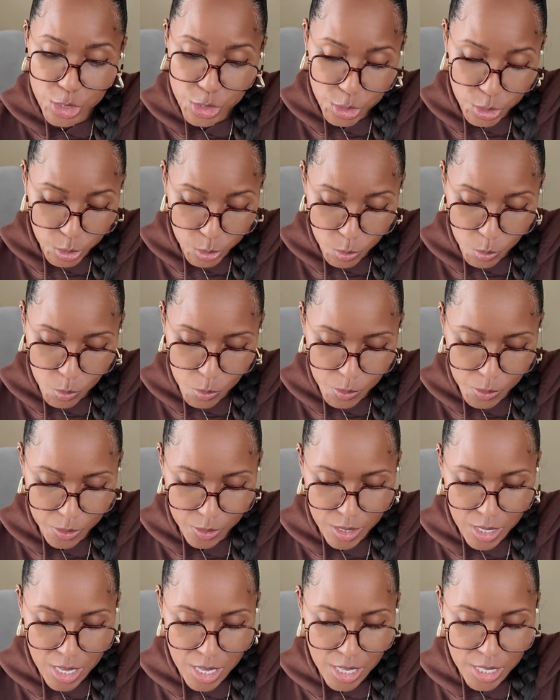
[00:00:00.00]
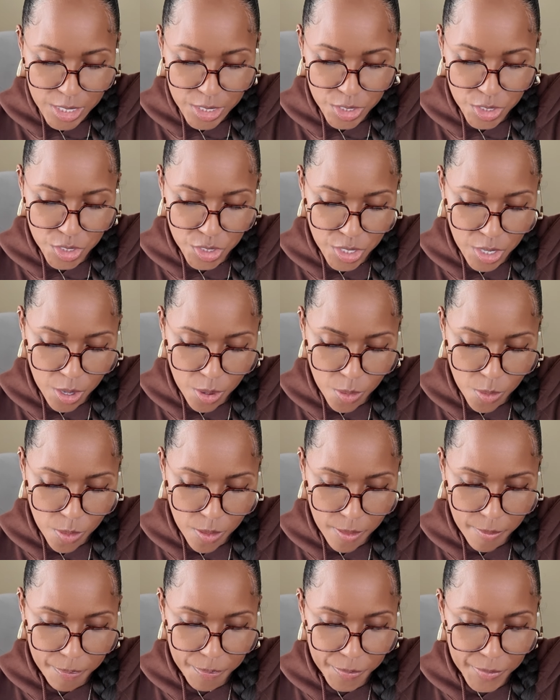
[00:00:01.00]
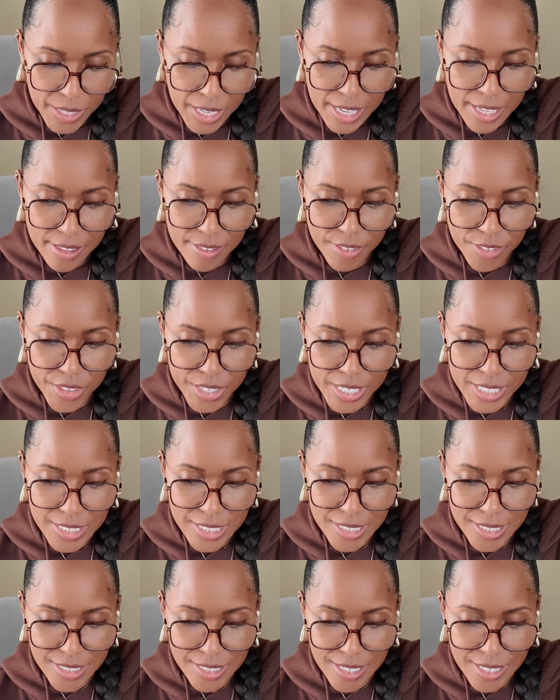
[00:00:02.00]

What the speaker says: tool? So it